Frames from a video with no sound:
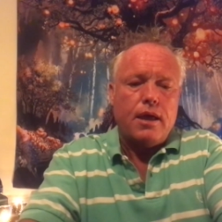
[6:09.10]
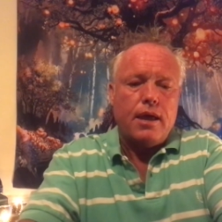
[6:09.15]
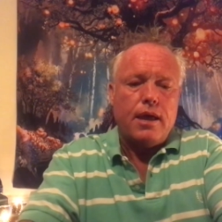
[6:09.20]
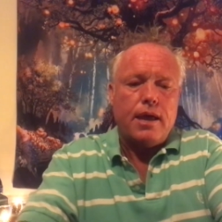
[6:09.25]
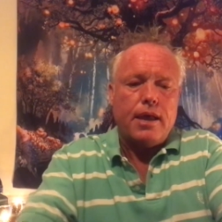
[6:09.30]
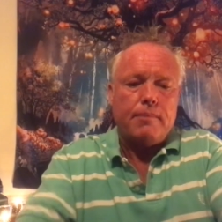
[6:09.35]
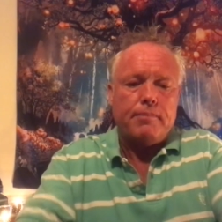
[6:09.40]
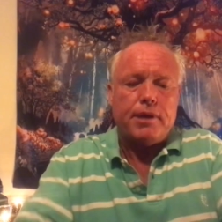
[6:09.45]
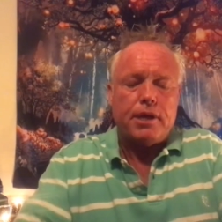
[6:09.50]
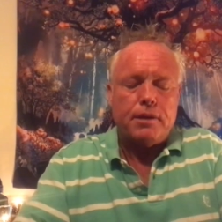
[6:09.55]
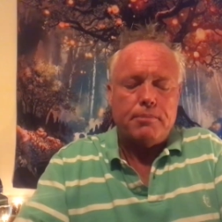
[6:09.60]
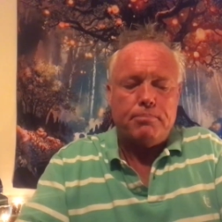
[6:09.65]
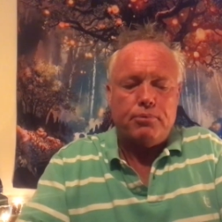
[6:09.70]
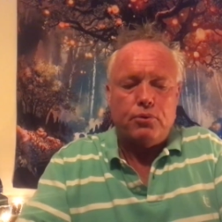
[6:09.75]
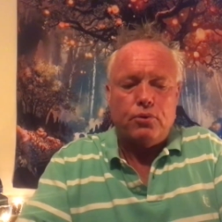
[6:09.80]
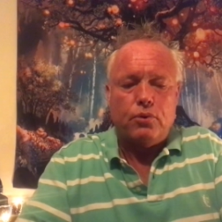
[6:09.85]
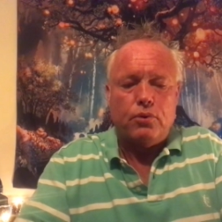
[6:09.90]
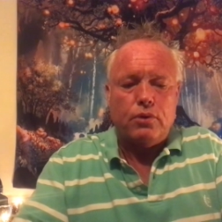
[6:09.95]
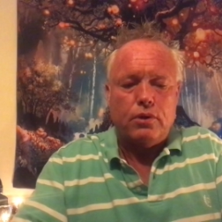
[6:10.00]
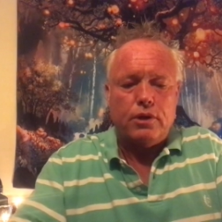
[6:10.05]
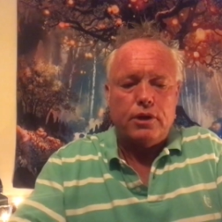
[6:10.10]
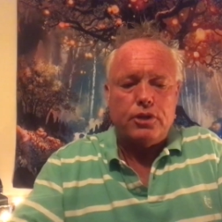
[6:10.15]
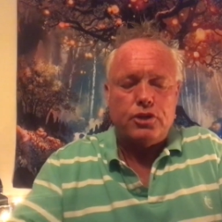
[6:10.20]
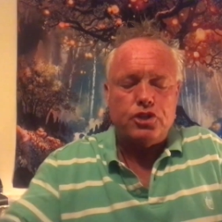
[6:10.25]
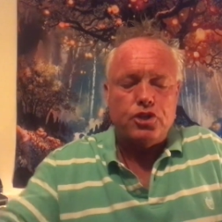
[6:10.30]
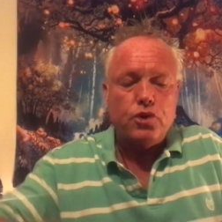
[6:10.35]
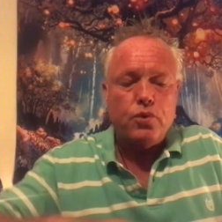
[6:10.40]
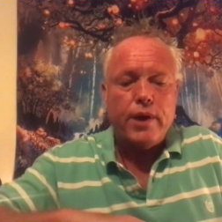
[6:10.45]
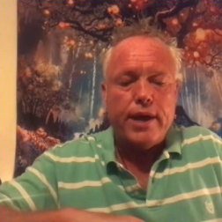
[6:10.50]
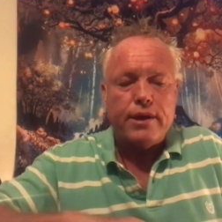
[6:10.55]
and I'm going to pull
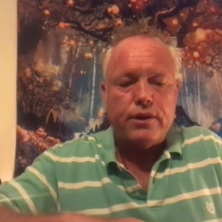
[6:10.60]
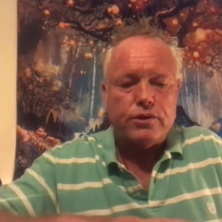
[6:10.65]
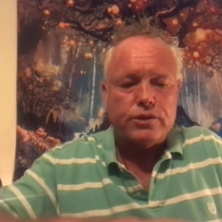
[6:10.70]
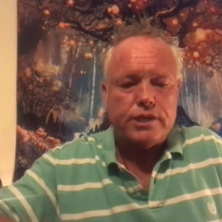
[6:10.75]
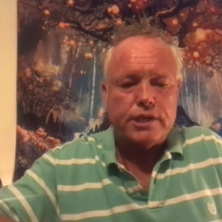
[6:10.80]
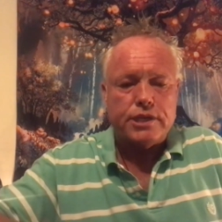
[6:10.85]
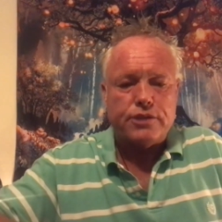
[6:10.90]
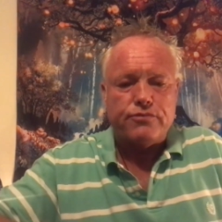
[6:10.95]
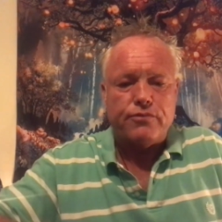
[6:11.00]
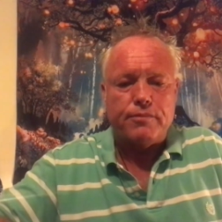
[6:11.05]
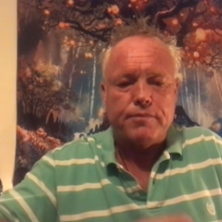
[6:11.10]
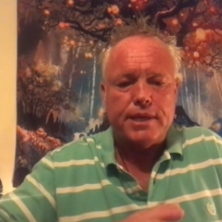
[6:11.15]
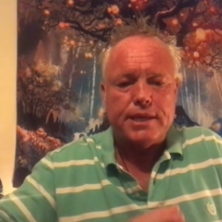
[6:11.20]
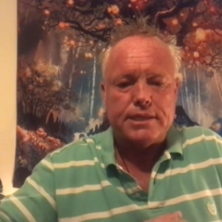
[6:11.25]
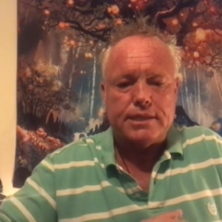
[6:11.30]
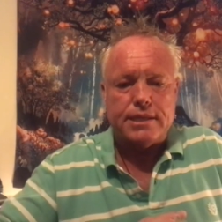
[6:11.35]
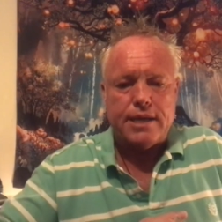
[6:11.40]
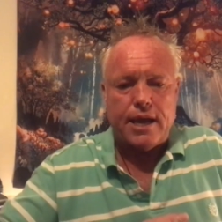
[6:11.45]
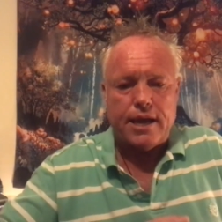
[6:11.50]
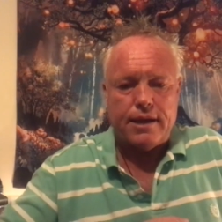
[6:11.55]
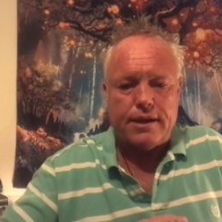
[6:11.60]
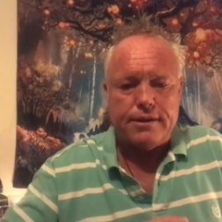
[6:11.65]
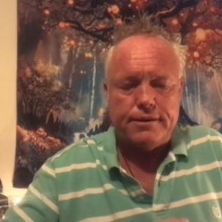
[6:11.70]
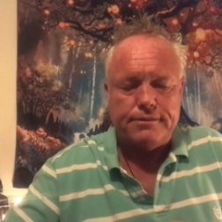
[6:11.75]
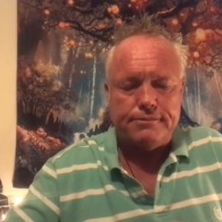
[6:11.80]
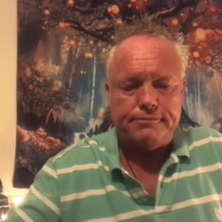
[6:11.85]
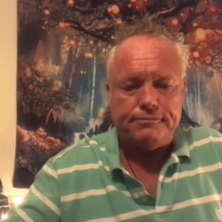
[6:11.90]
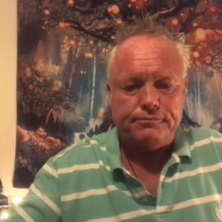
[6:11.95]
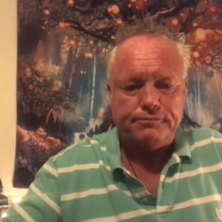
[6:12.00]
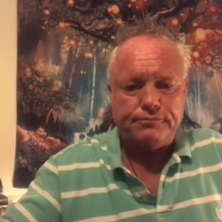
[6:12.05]
two energies from this deck
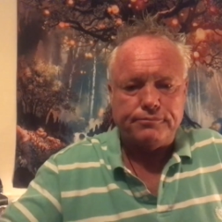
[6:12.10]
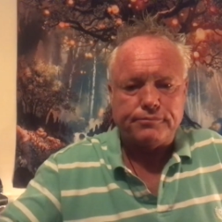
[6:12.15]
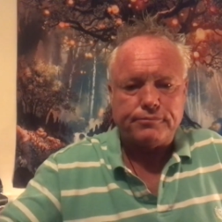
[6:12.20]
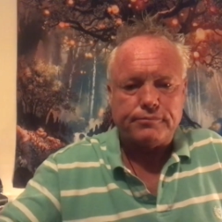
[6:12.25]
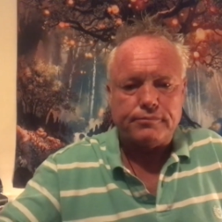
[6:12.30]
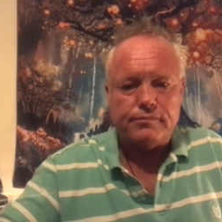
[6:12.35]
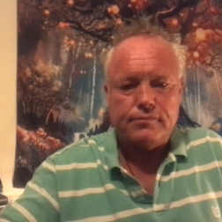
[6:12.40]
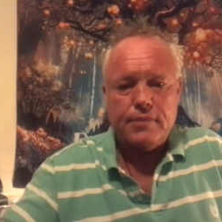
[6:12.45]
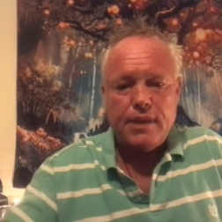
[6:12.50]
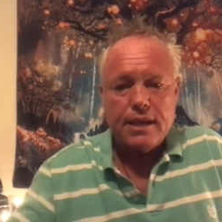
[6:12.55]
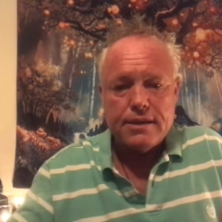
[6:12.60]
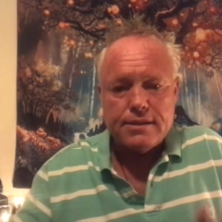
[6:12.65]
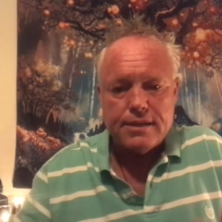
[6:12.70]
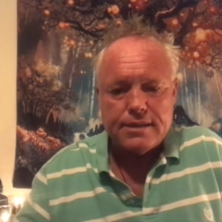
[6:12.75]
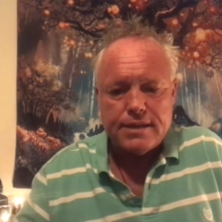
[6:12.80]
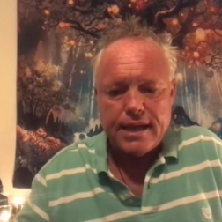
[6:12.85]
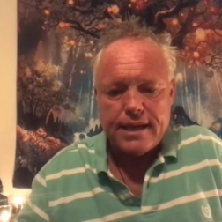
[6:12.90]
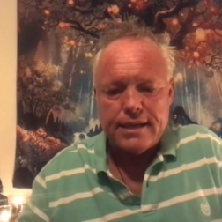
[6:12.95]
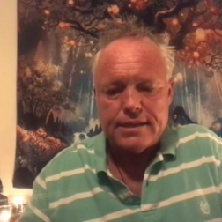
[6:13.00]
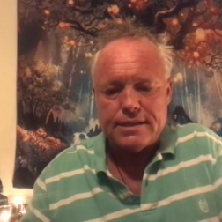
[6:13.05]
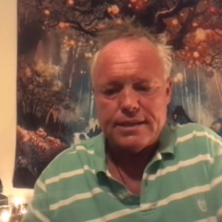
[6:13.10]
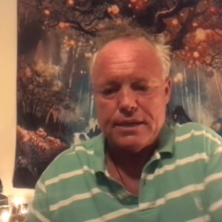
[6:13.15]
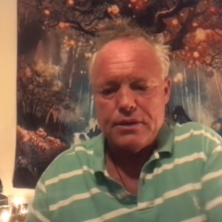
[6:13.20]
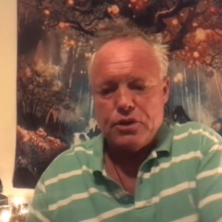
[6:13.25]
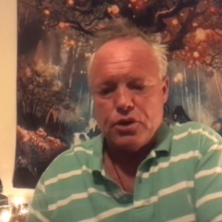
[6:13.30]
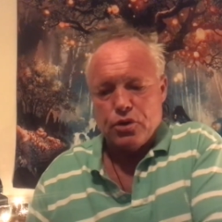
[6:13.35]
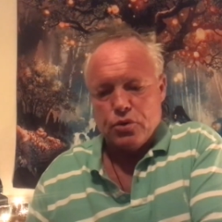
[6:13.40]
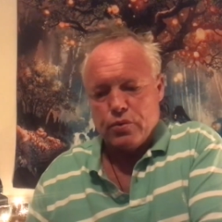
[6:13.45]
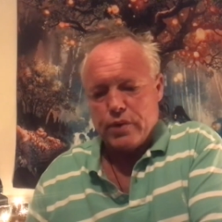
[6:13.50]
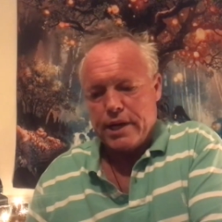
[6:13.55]
to take us into
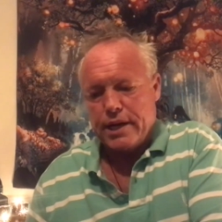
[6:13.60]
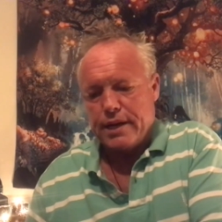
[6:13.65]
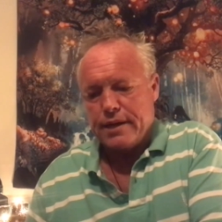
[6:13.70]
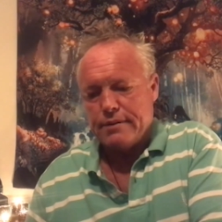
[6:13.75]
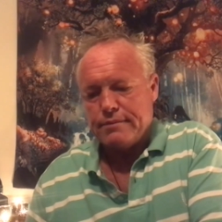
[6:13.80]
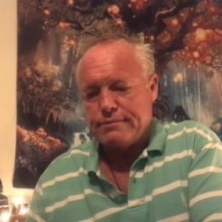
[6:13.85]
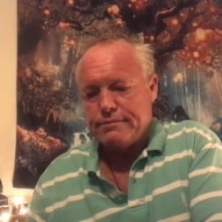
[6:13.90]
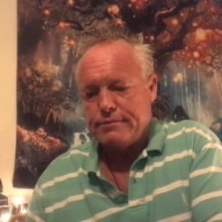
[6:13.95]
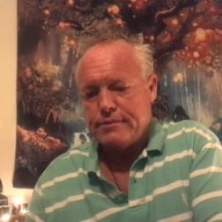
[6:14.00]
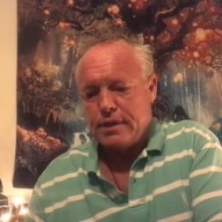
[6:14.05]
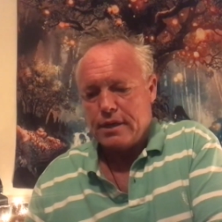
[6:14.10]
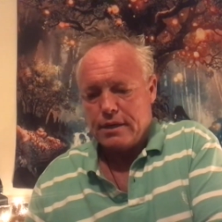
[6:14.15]
your reading.